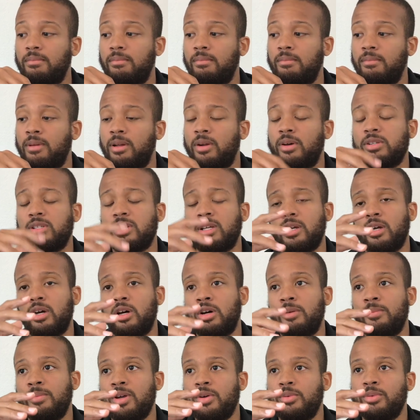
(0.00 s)
I was like,
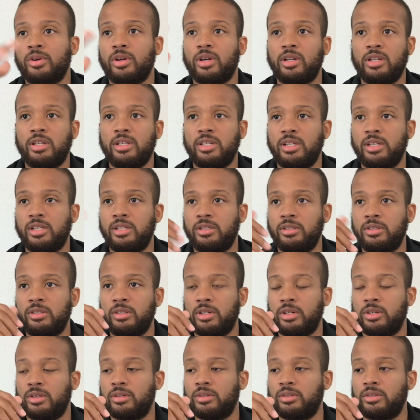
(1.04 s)
oh man, we're going to need,
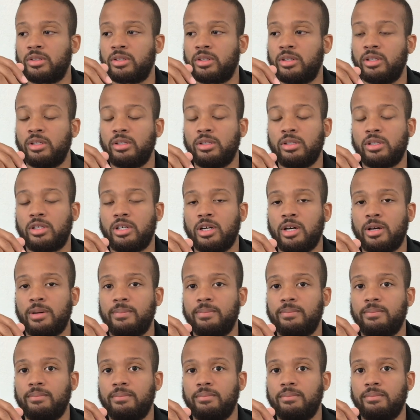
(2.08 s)
they're going to look
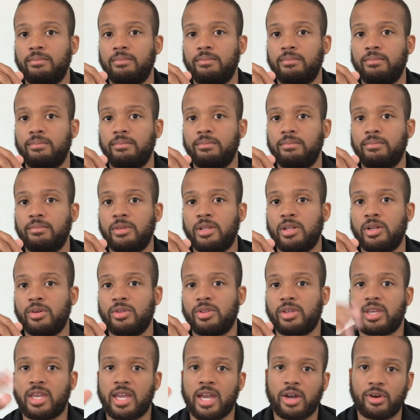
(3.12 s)
up,
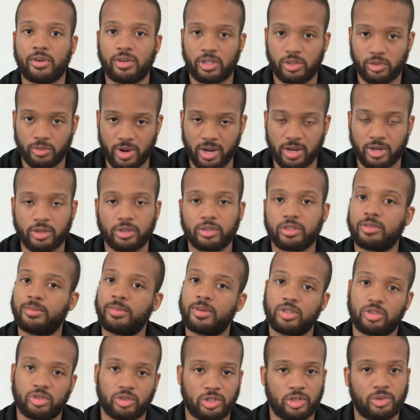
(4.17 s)
the county records to
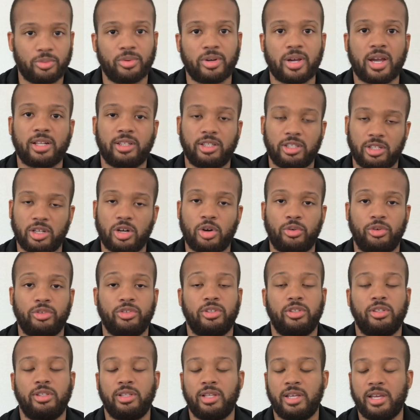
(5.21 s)
make sure that we're actually the owners
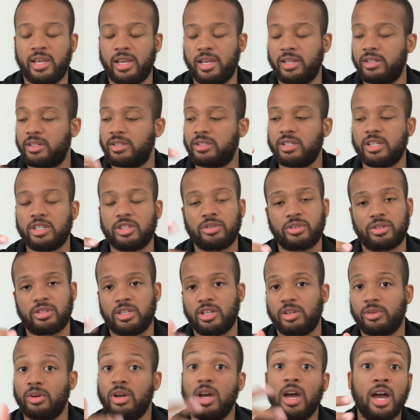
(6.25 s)
of the land, et cetera, et
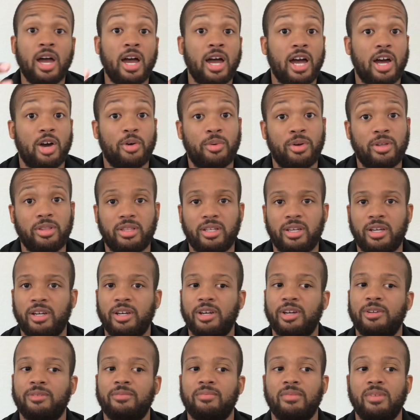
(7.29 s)
cetera. I went
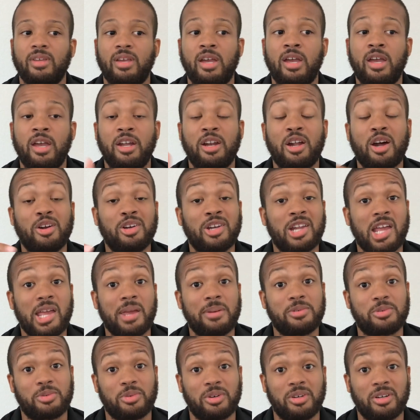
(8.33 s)
there and our
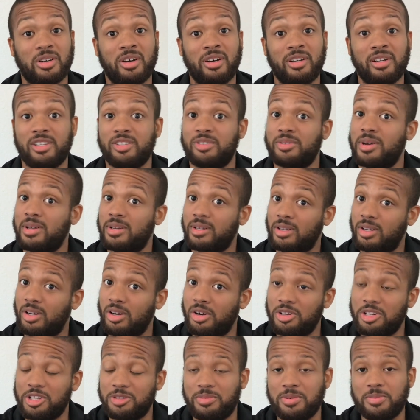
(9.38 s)
names weren't on it. So I had to
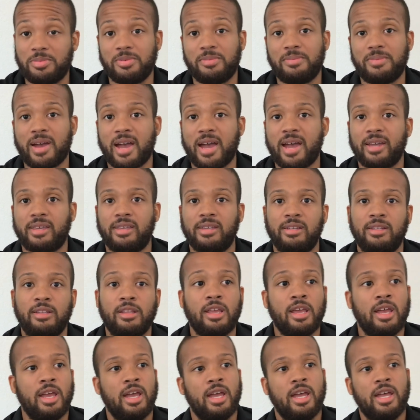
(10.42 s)
call these people back, and
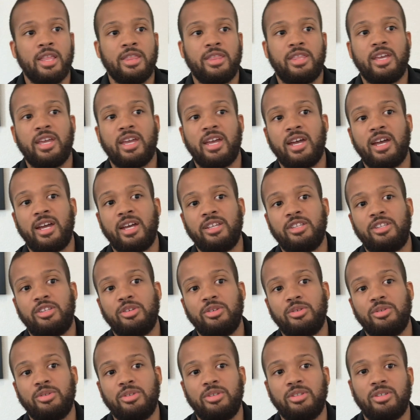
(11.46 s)
they had
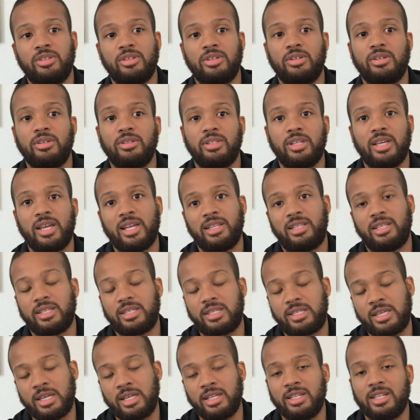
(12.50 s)
to
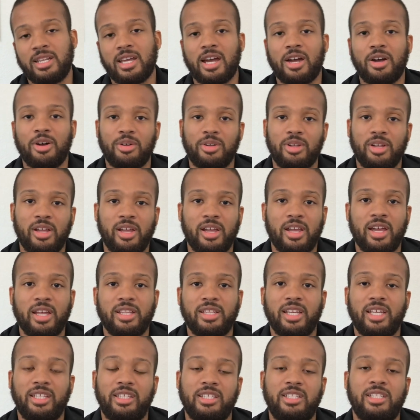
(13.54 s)
send out
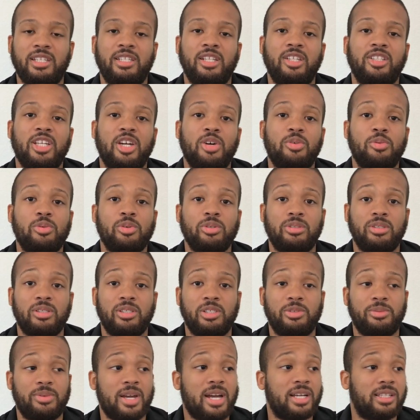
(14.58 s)
that warranty
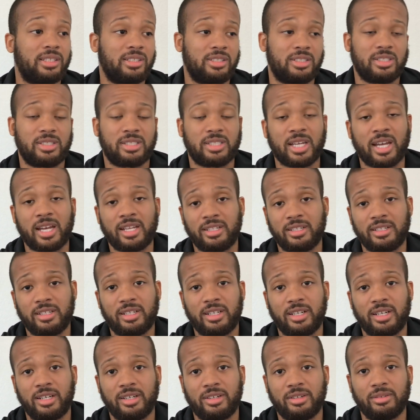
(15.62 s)
deed. We actually just signed it
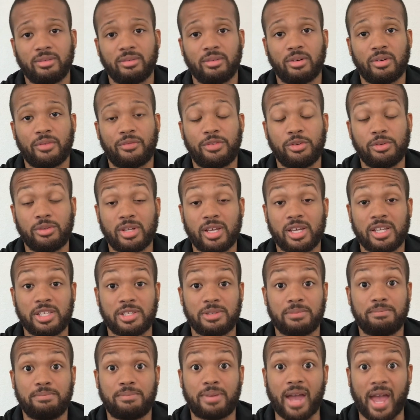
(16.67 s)
a few days
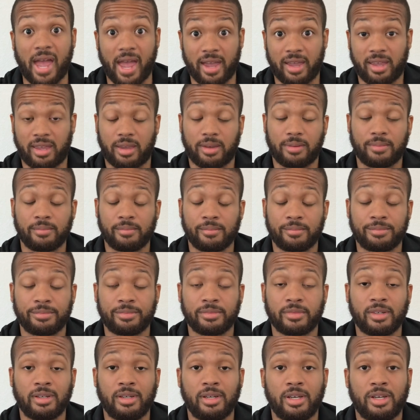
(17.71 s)
back.
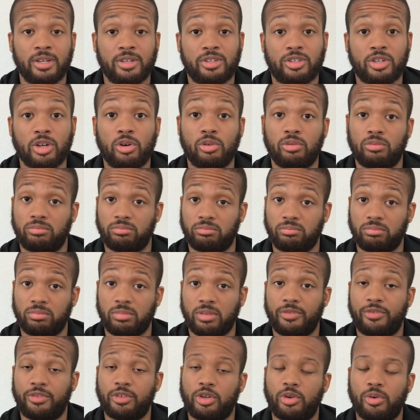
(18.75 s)
So
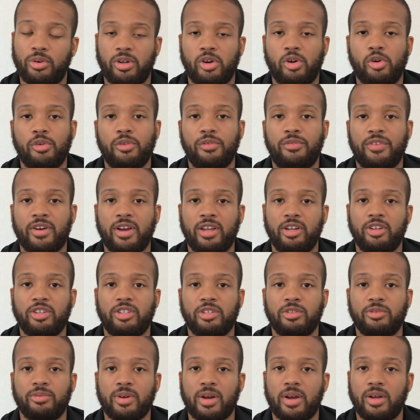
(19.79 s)
if you're going to own
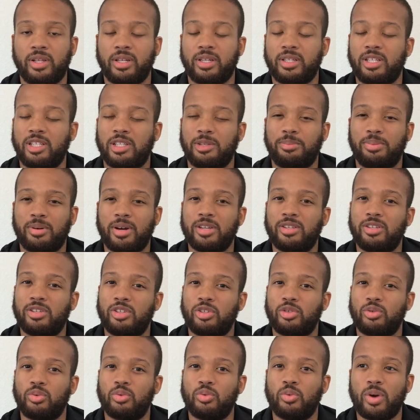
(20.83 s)
financing route, like I said, the process
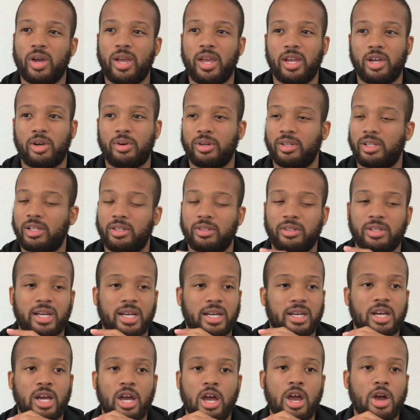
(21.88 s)
is way quicker. Like
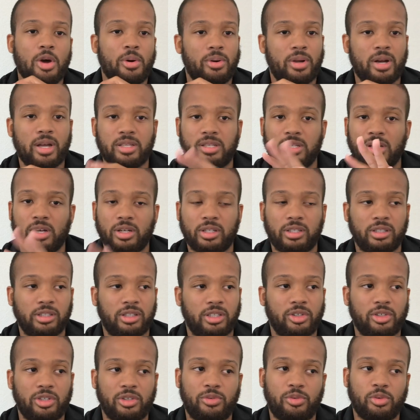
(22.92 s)
we're not talking
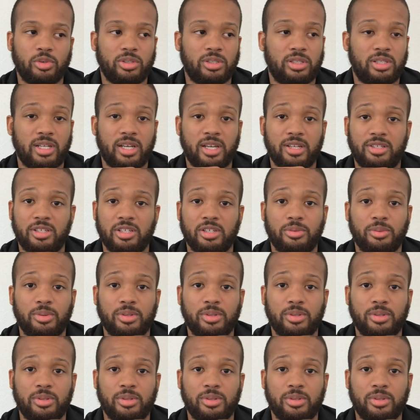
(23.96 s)
30, 40 days here.